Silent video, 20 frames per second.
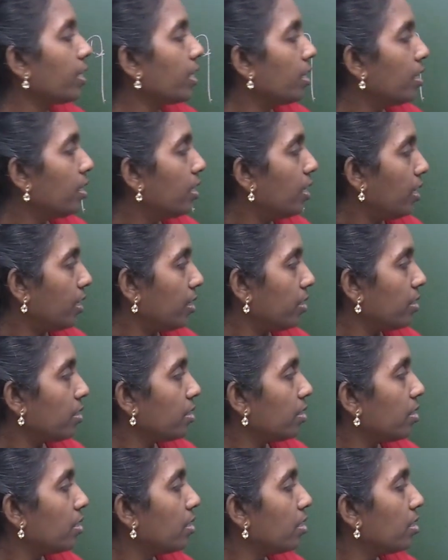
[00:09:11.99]
Then
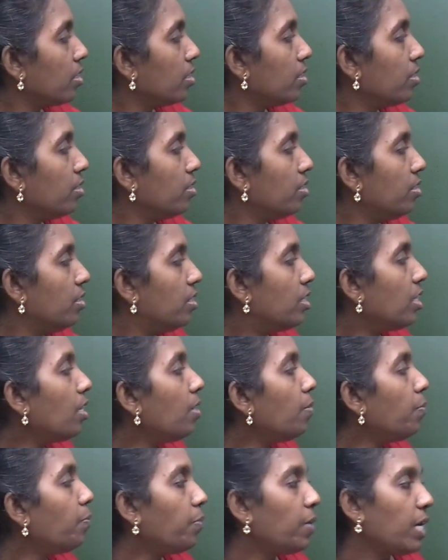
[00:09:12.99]

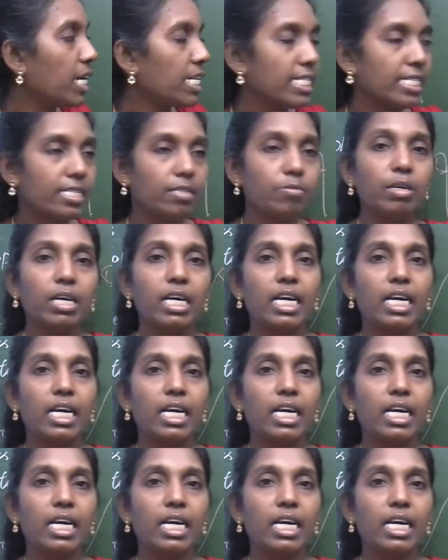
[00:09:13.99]
germ plasm